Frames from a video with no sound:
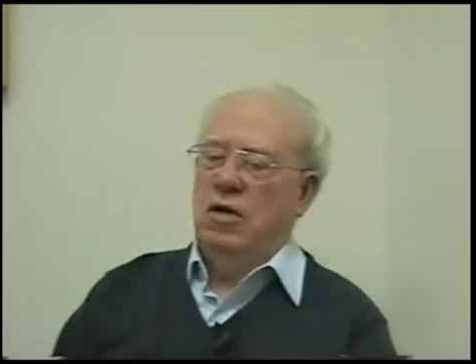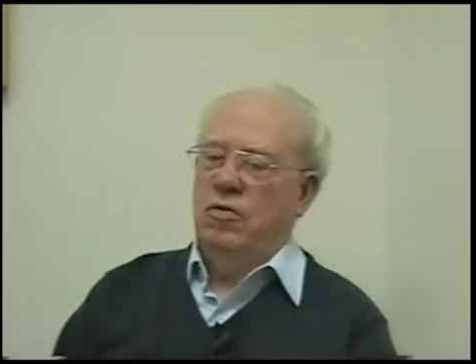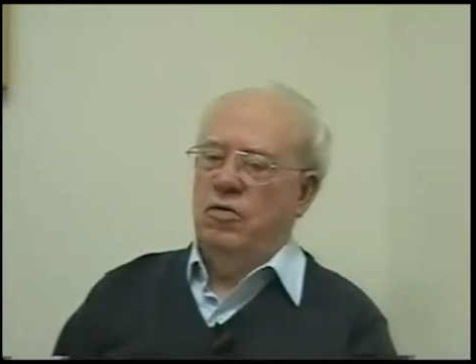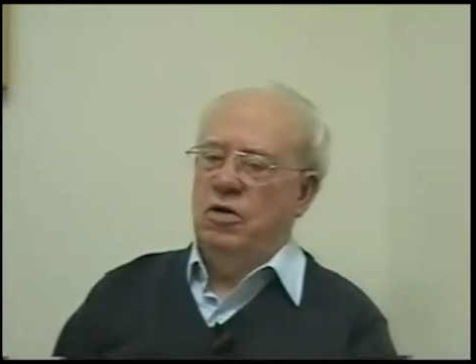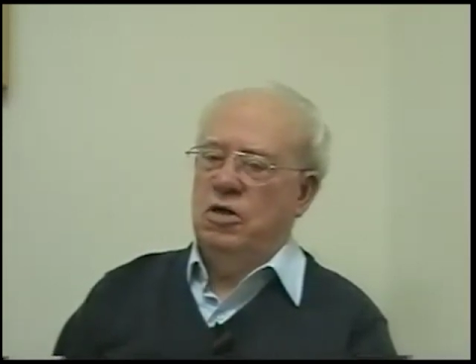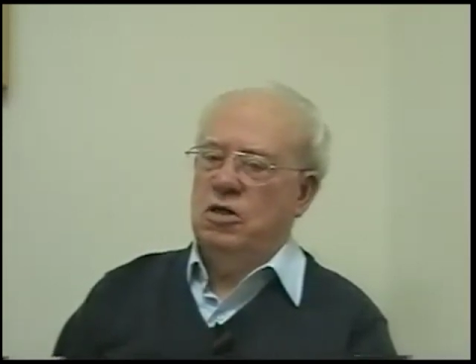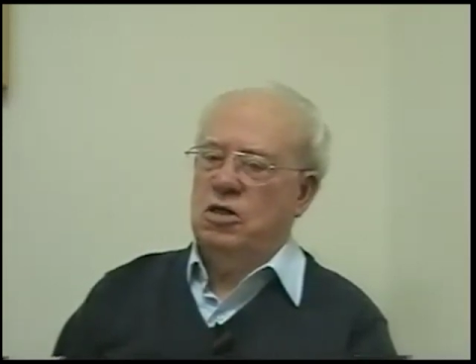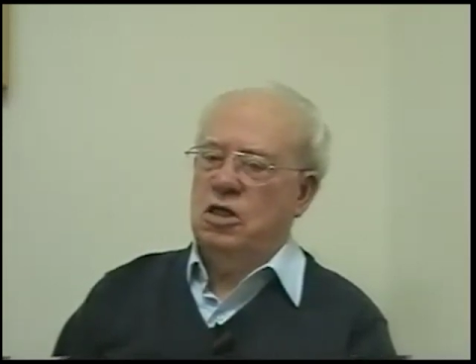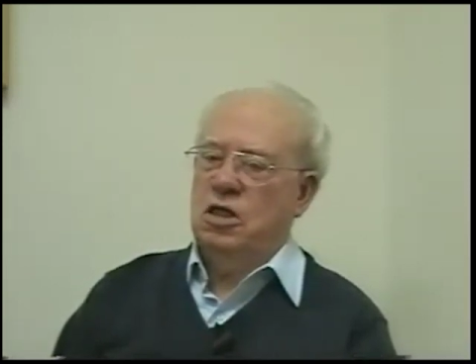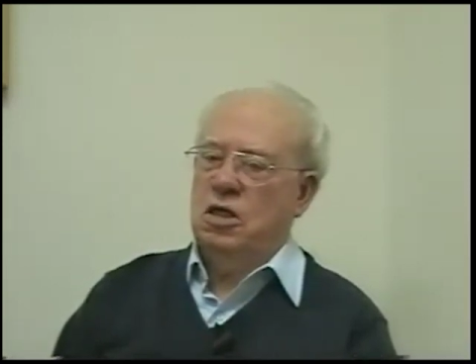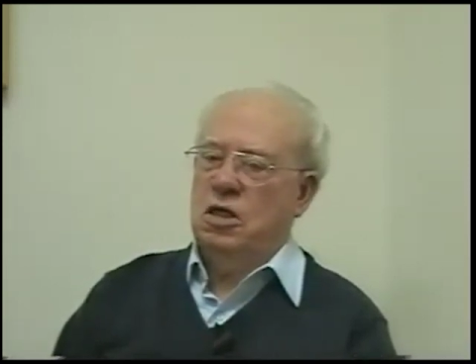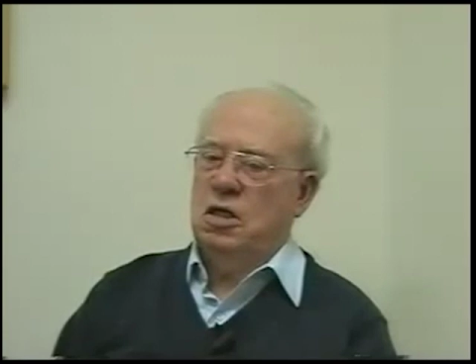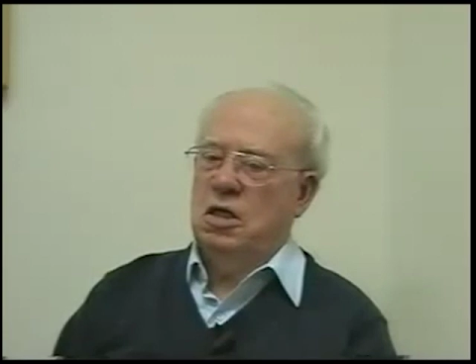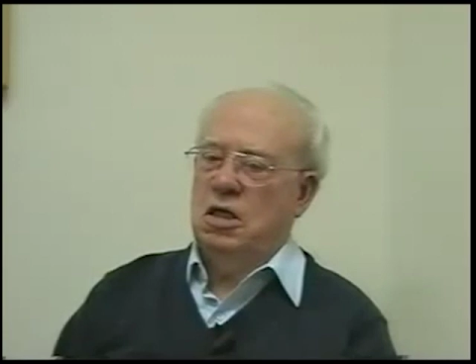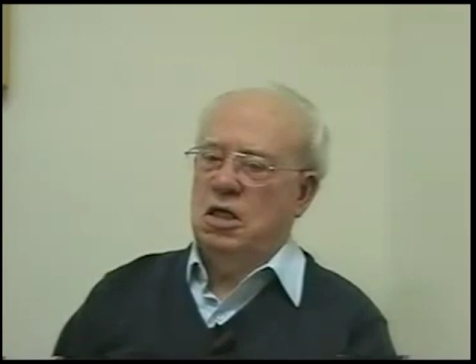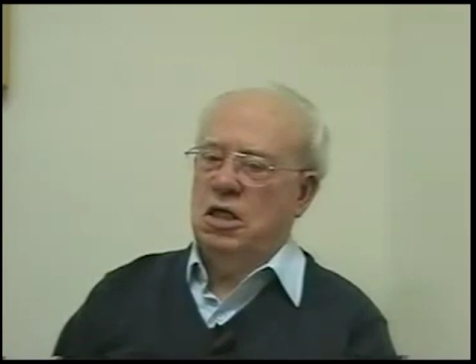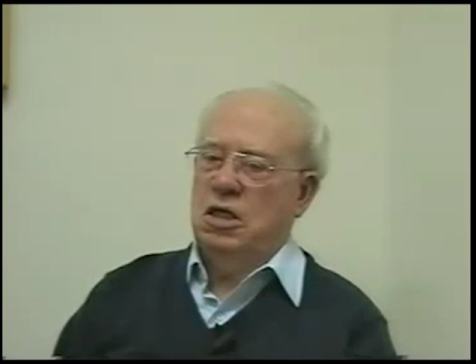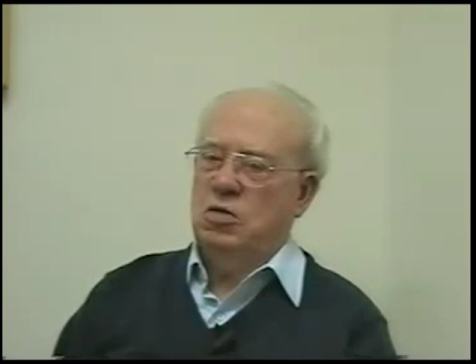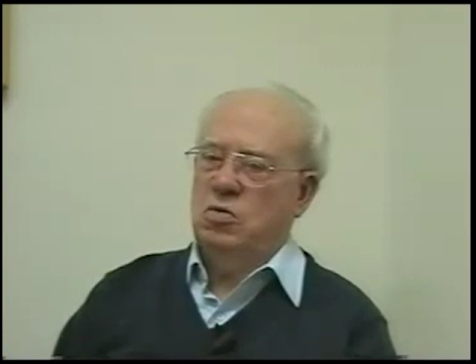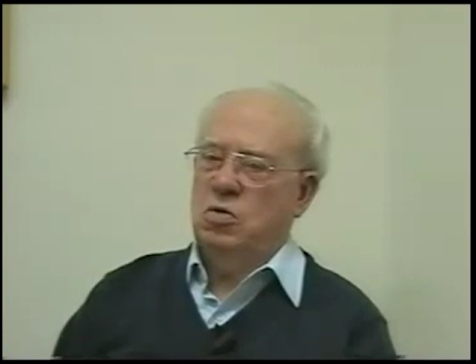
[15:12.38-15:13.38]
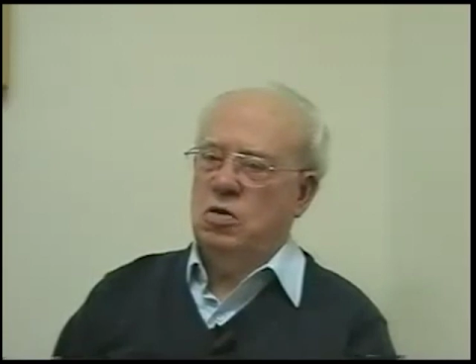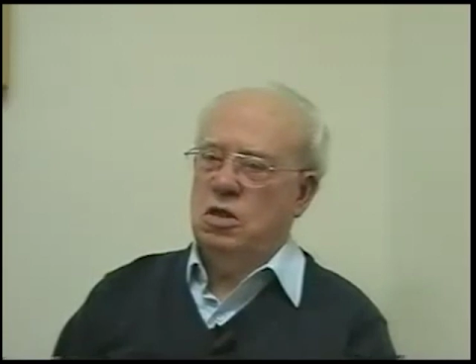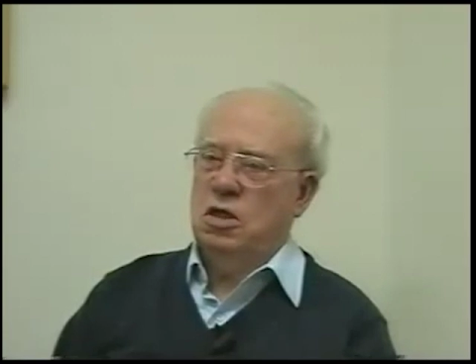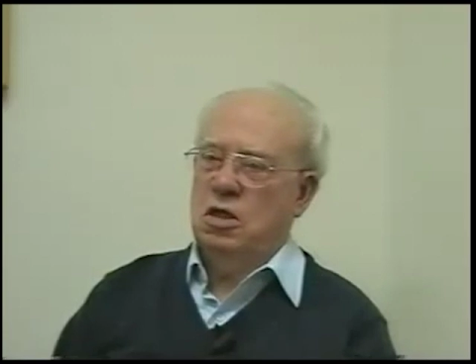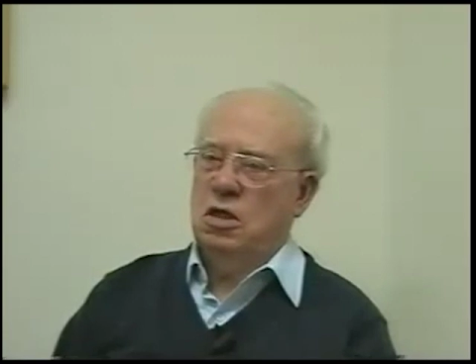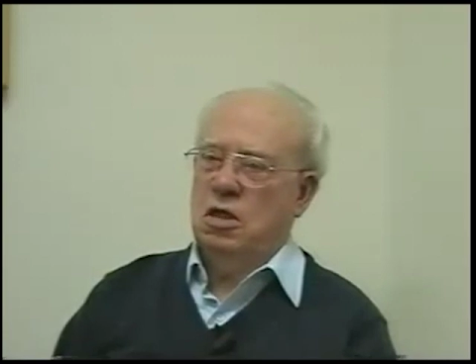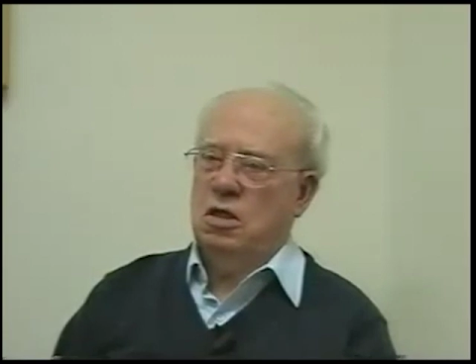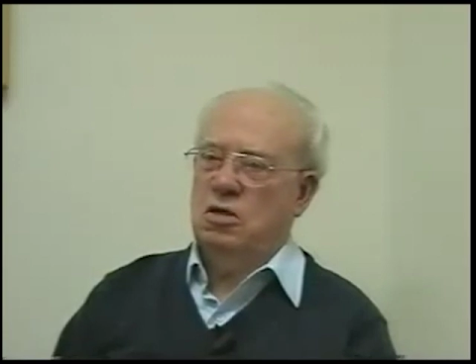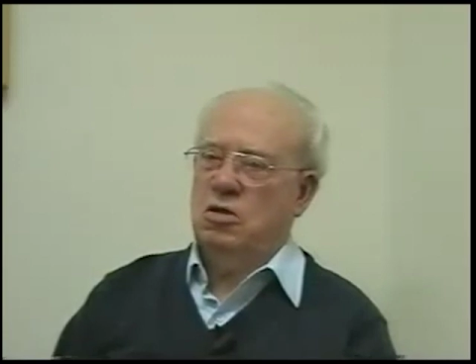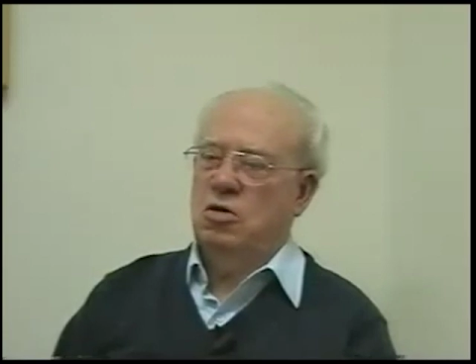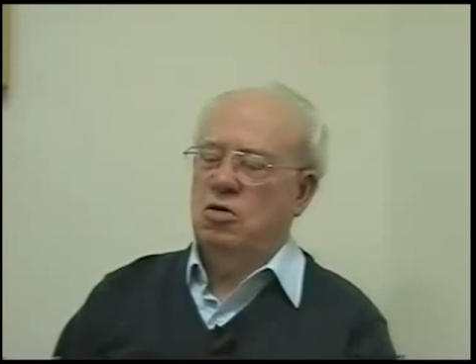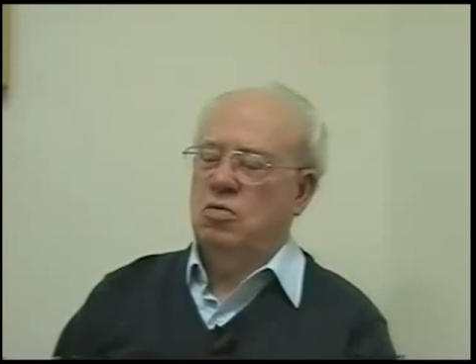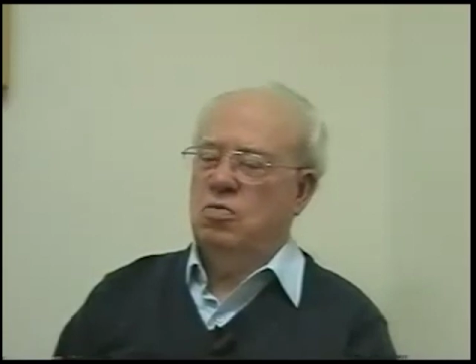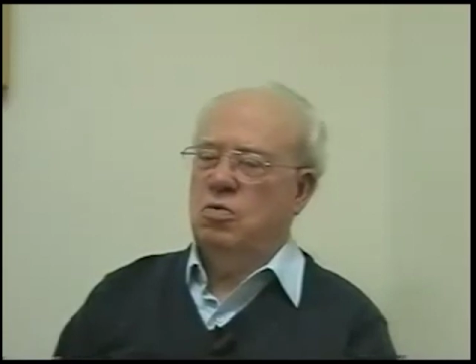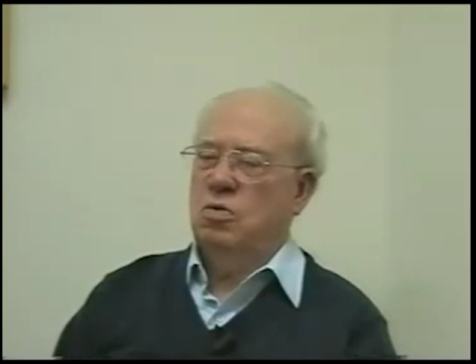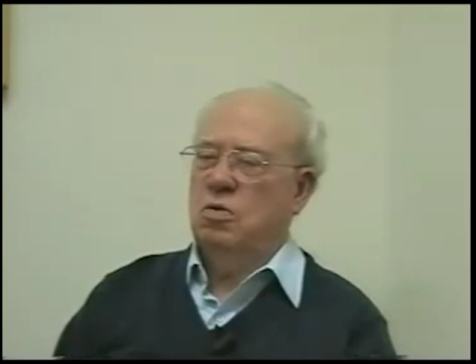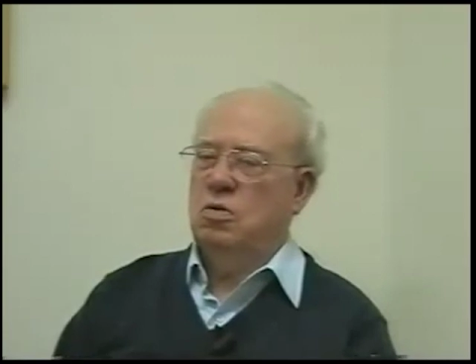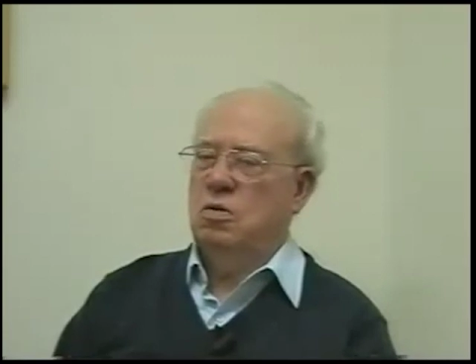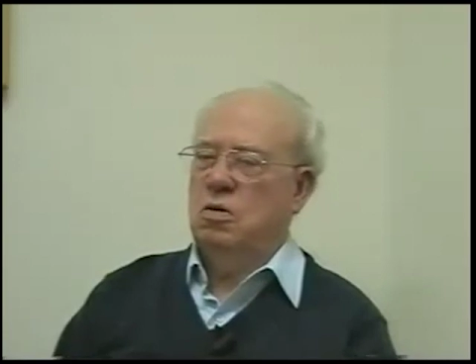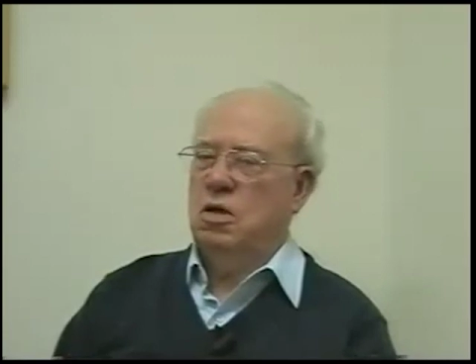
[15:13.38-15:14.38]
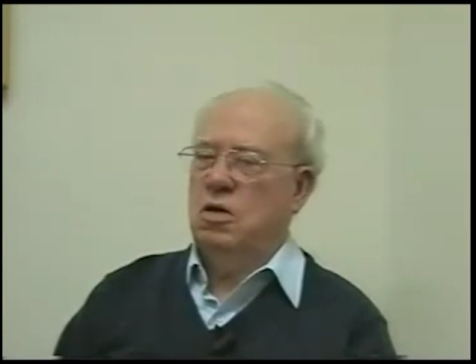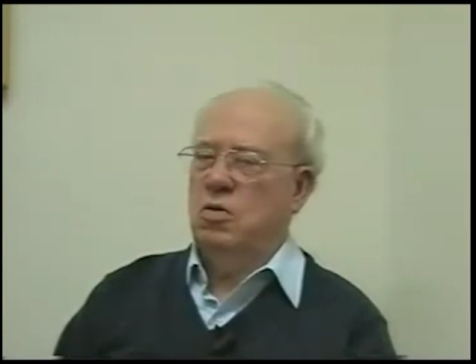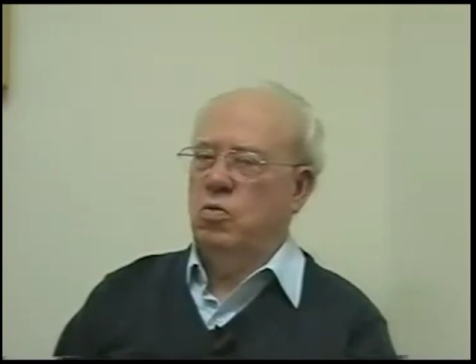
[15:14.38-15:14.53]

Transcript: And eventually, this was in October,